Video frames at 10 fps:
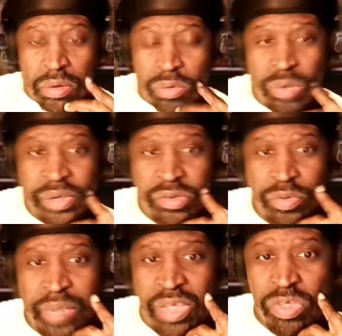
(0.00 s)
What it do,
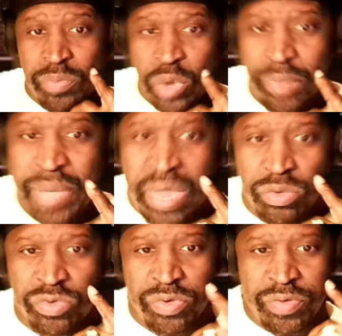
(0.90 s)
man? It's your boy Battle
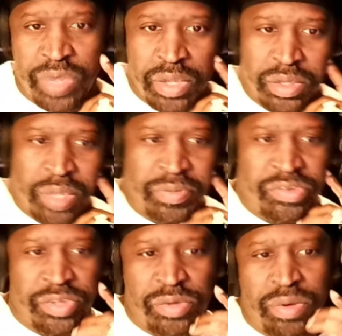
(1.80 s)
Truth coming
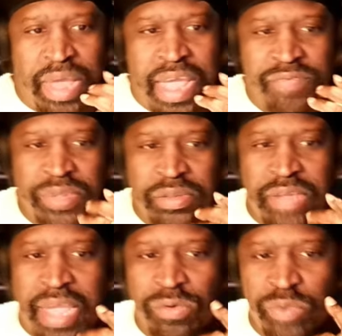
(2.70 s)
to you live and
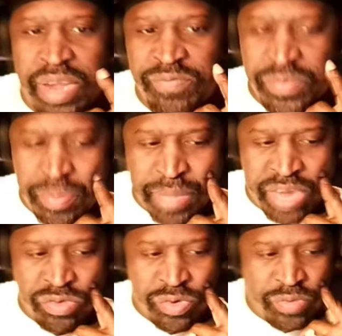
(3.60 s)
direct from the
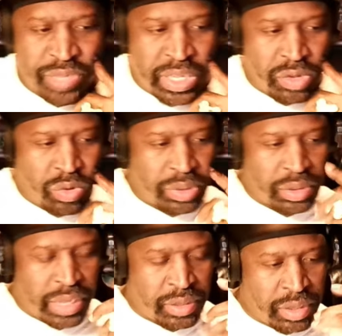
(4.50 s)
Battle Truth headquarters.
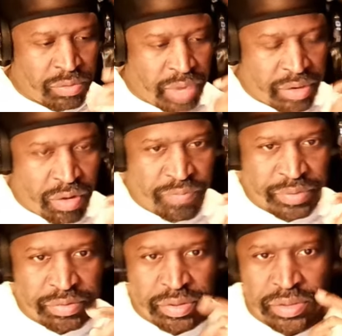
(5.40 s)
Let's get right off
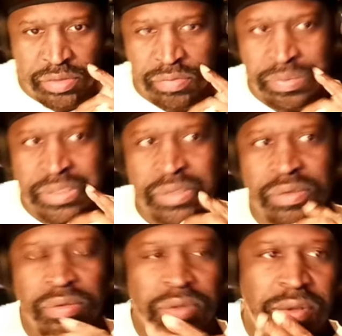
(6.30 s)
into this, man.
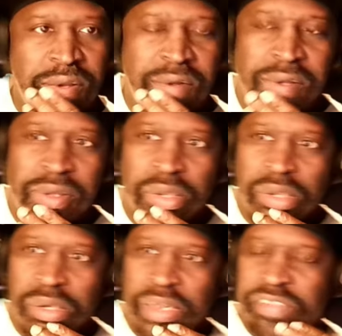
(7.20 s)

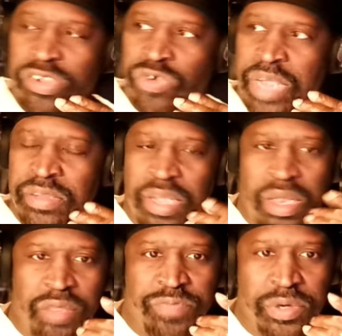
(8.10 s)
Let's address the
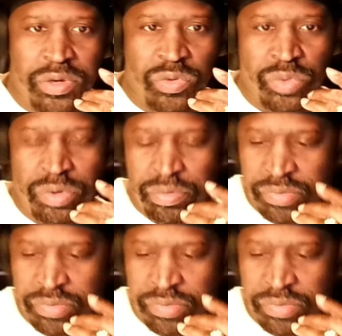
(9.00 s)
elephant in the room.